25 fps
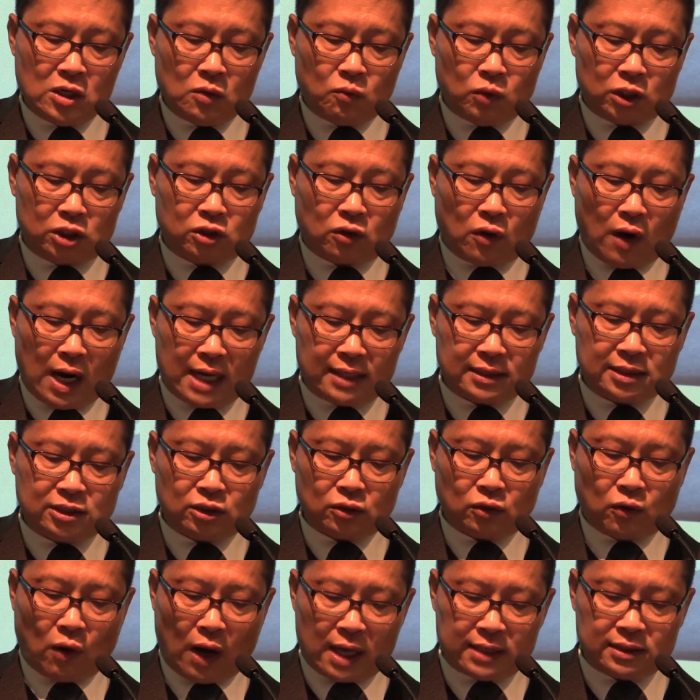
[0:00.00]
would
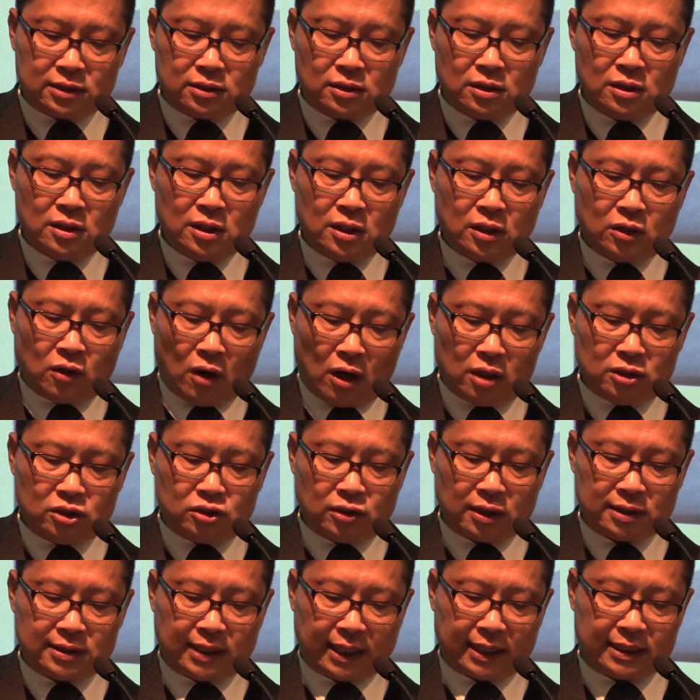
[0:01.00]

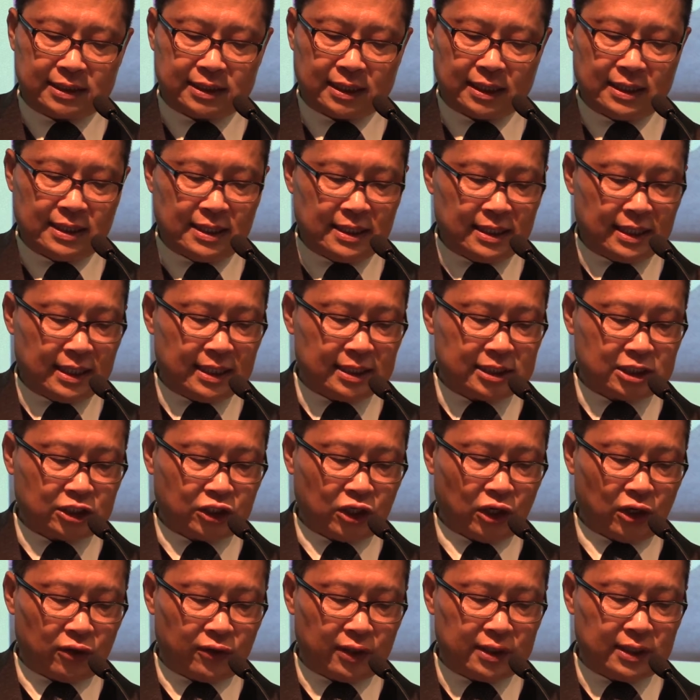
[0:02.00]
contradict his
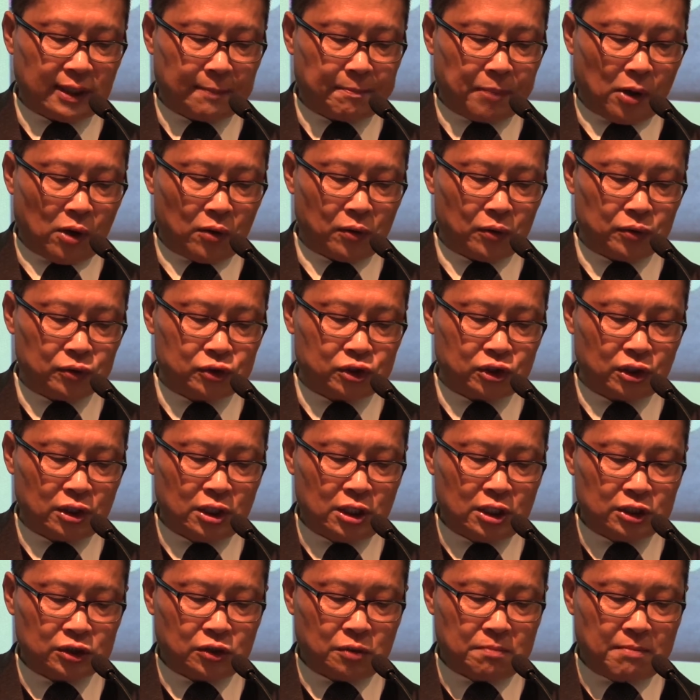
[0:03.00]
current approach
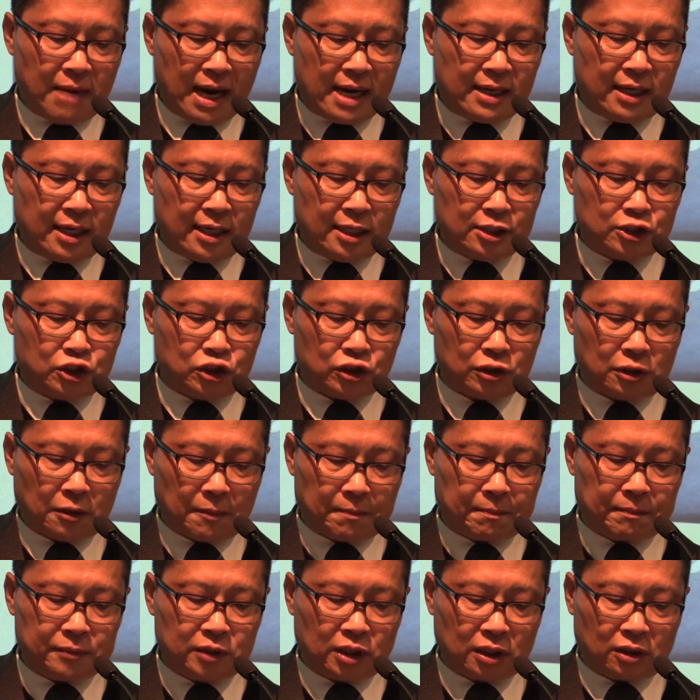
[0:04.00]
to manage
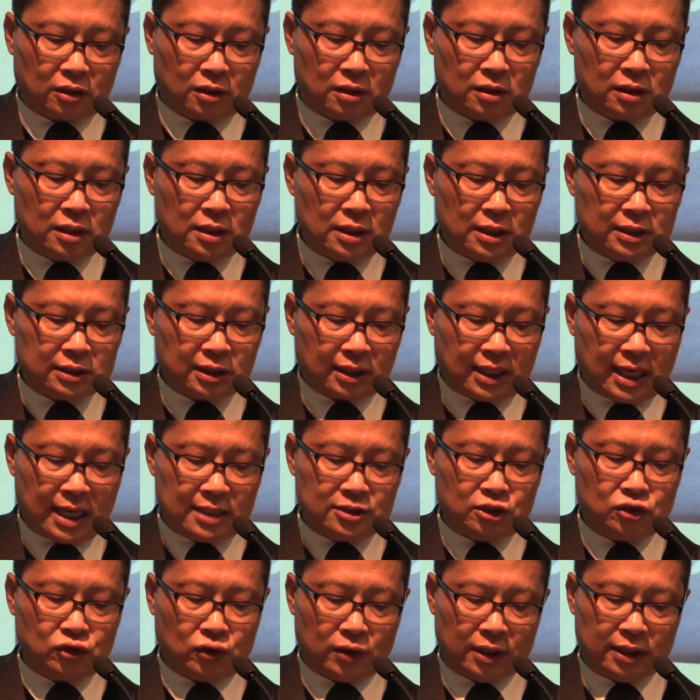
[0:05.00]
the
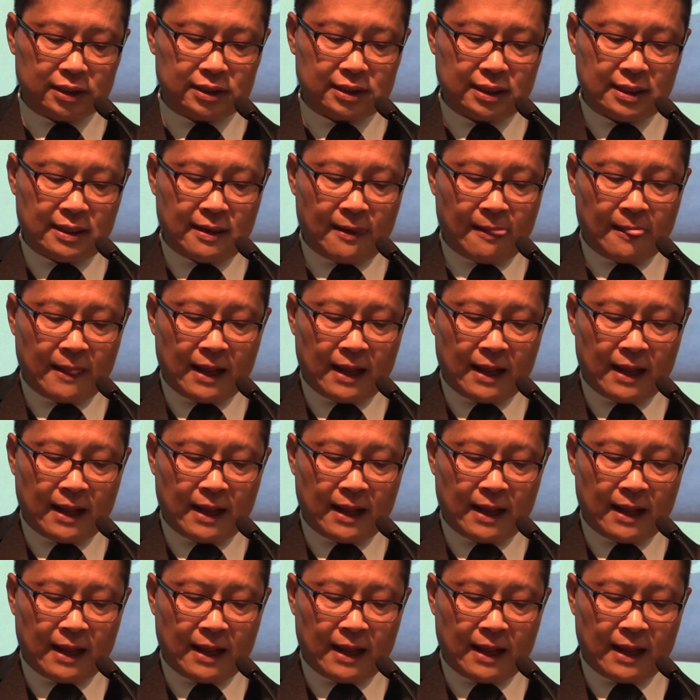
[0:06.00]
countries.